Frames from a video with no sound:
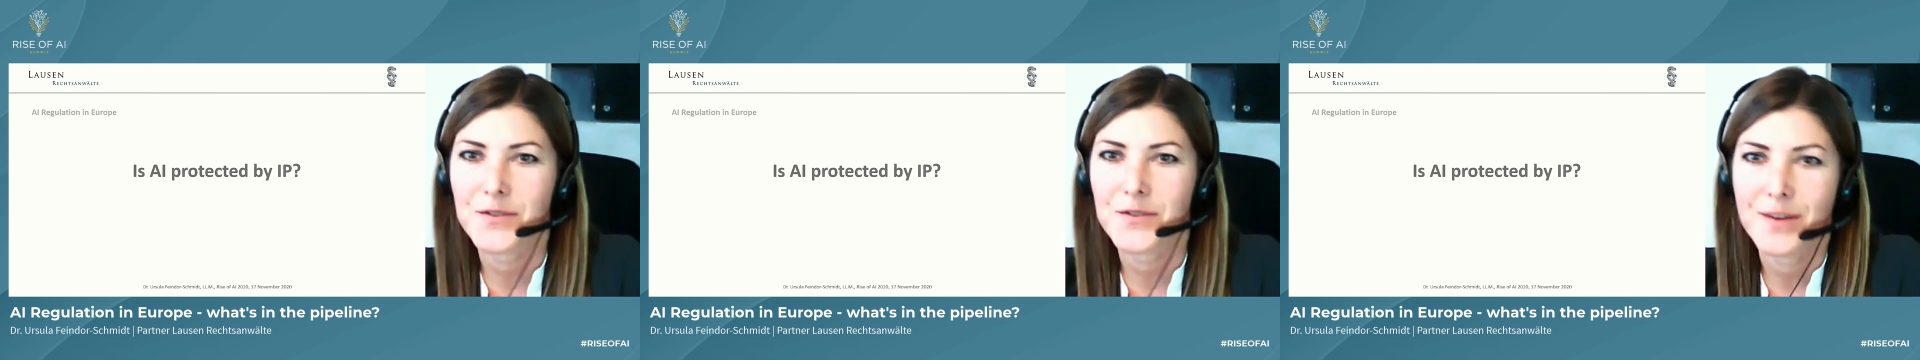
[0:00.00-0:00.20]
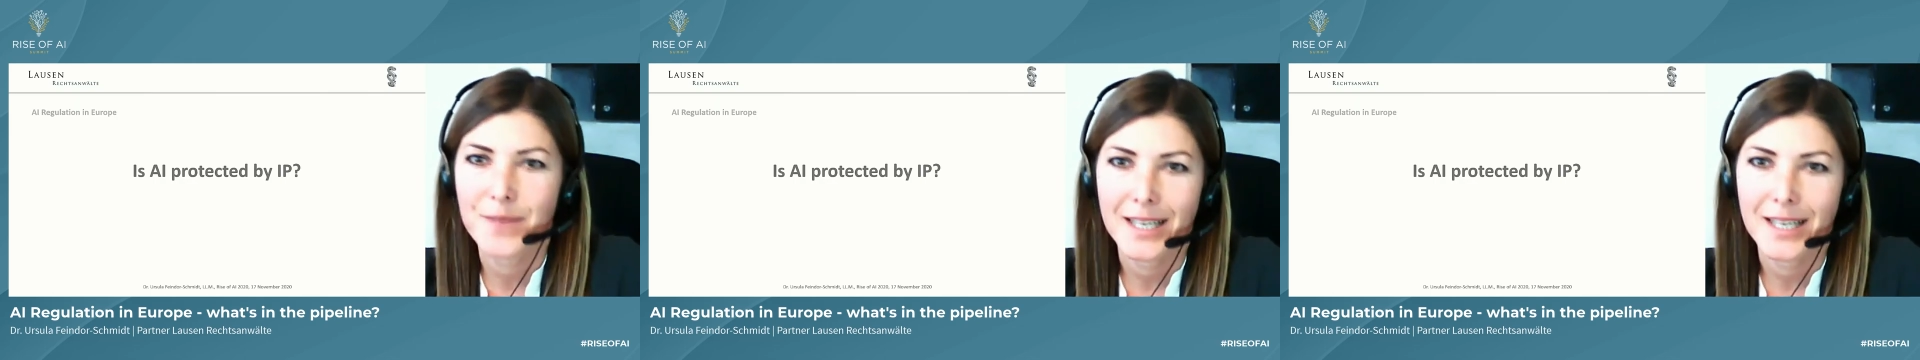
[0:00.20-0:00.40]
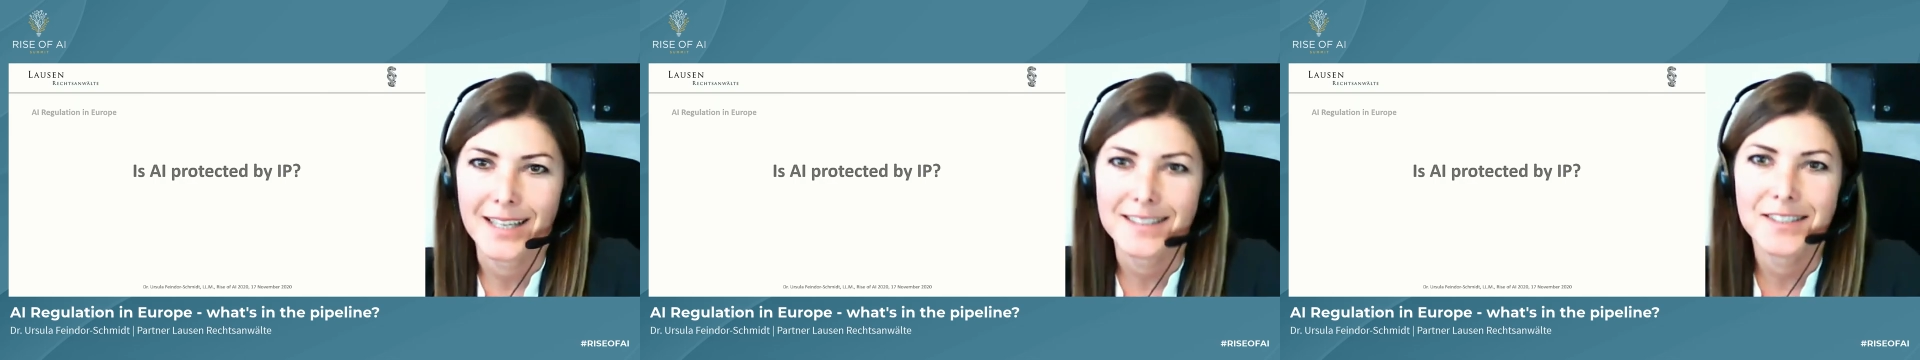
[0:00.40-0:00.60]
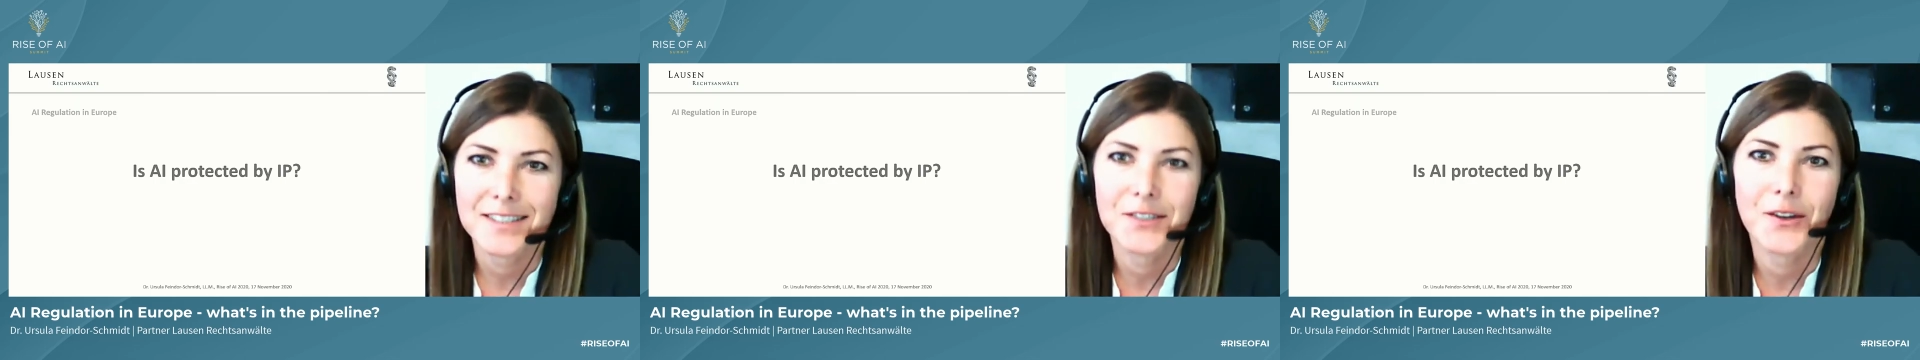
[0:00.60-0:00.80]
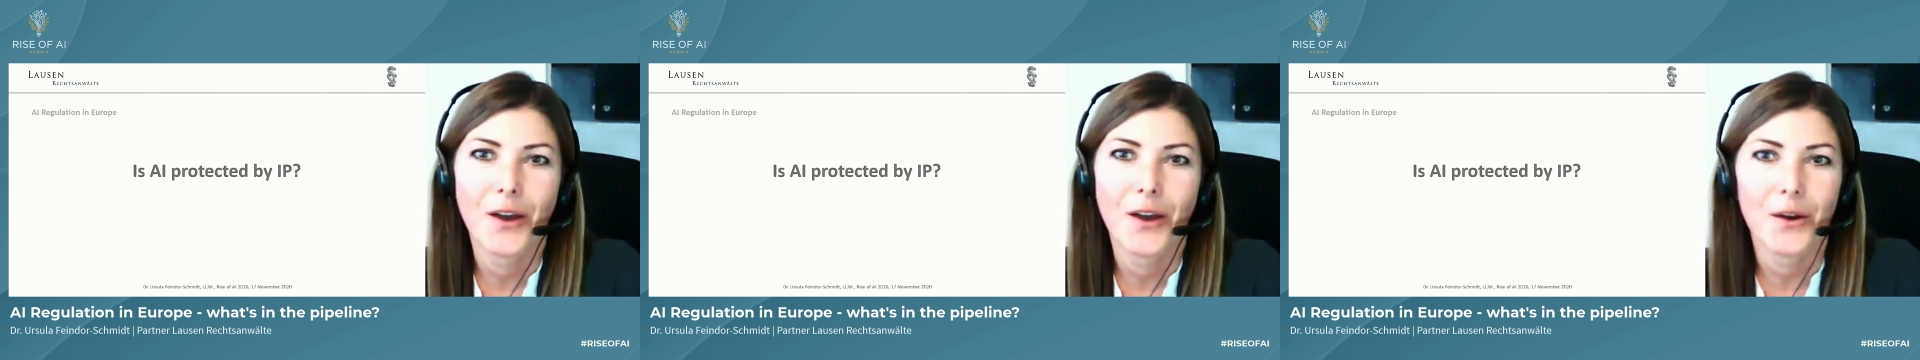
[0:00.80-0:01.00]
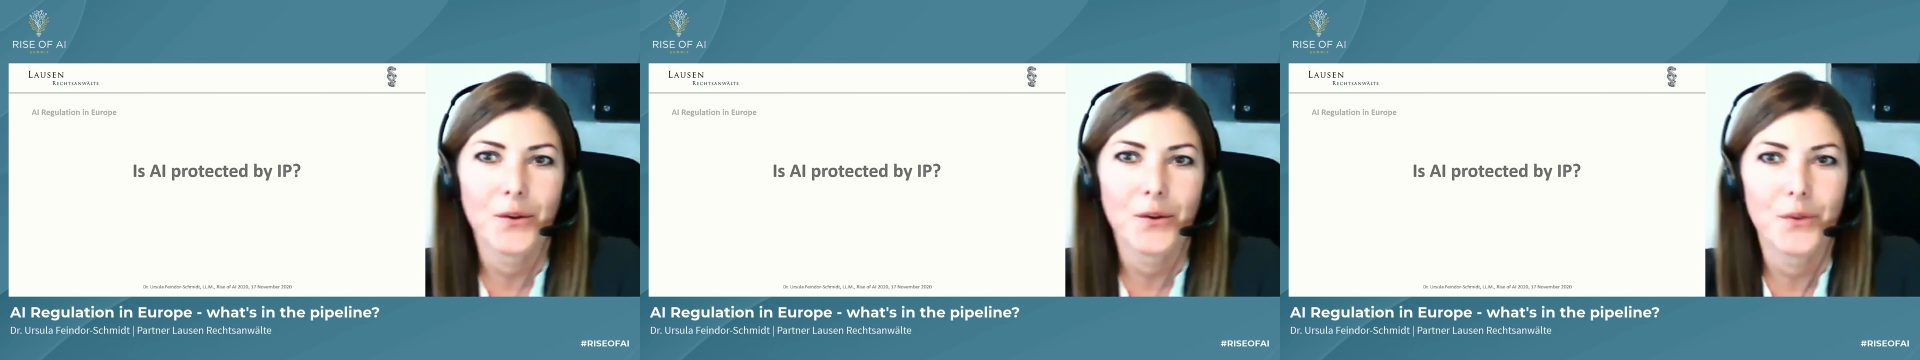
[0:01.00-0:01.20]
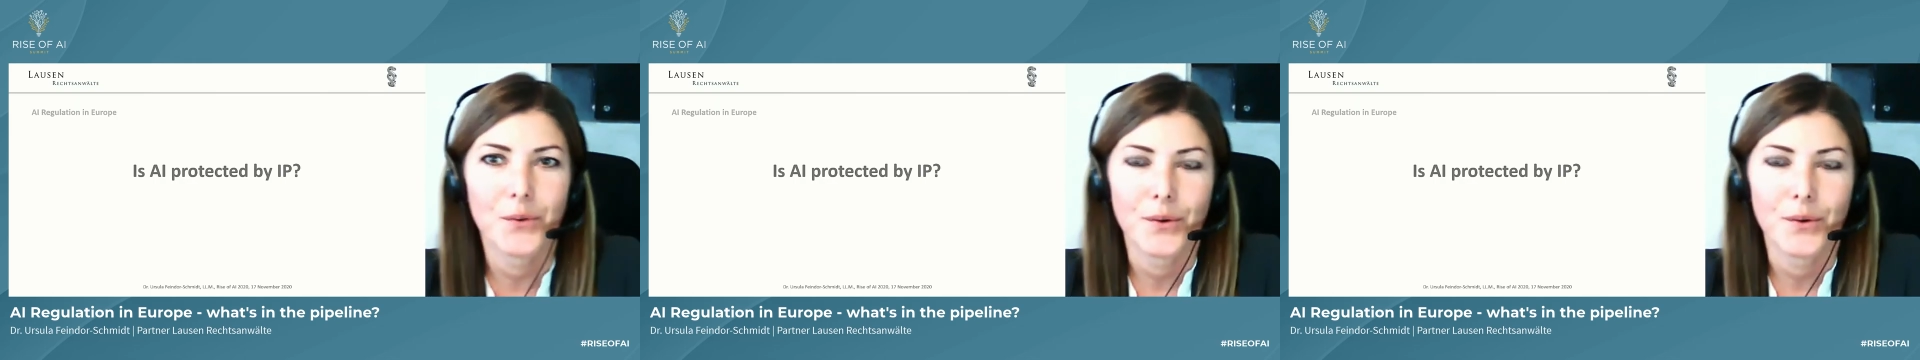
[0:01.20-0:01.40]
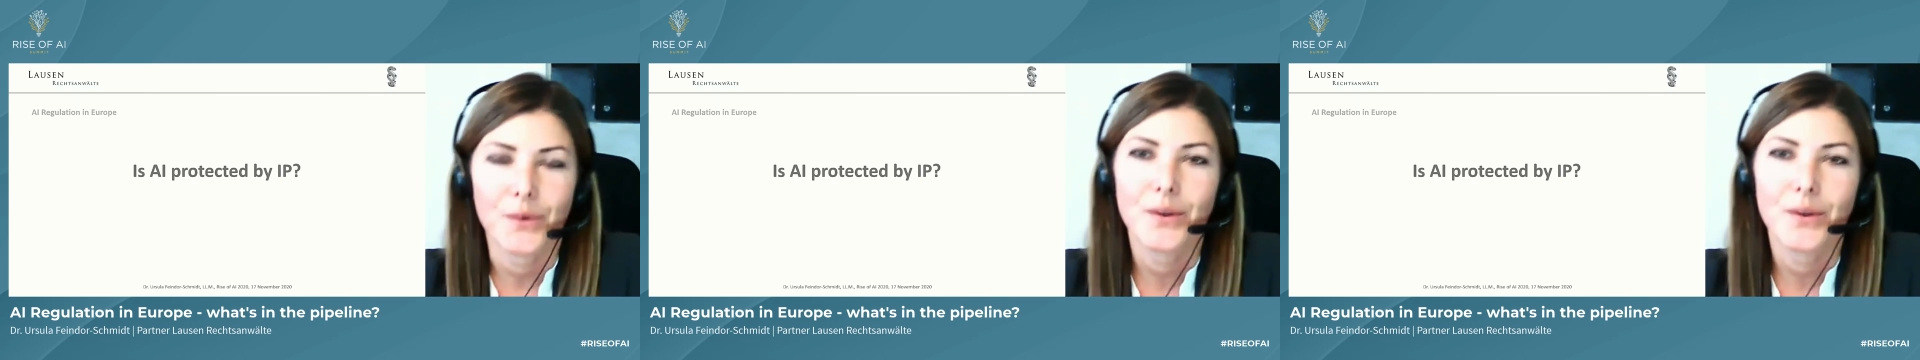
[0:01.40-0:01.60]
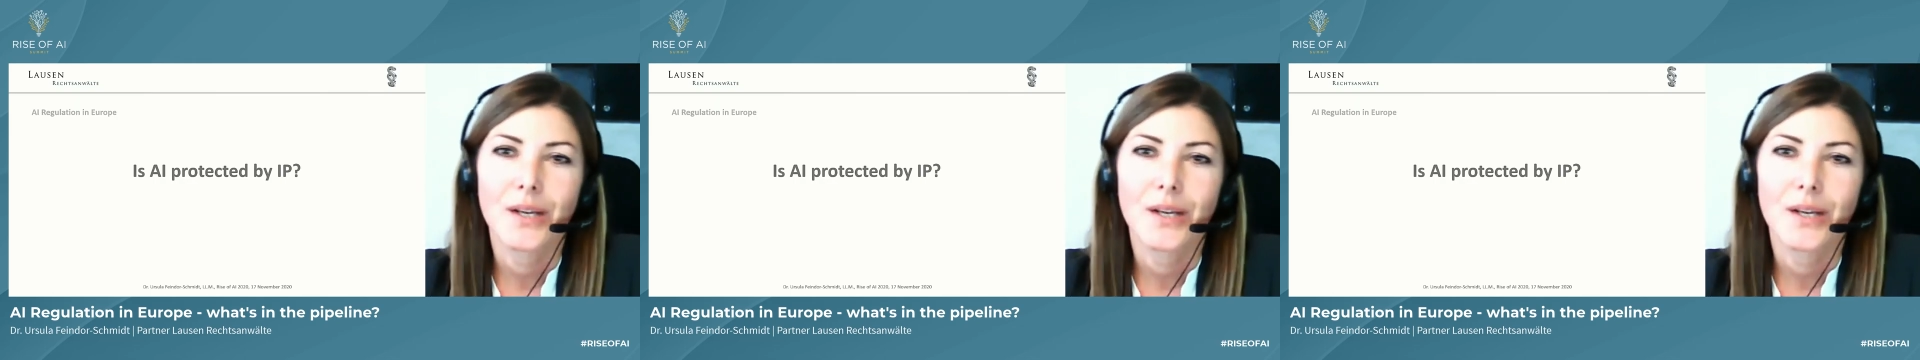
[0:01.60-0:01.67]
3 minutes to go through.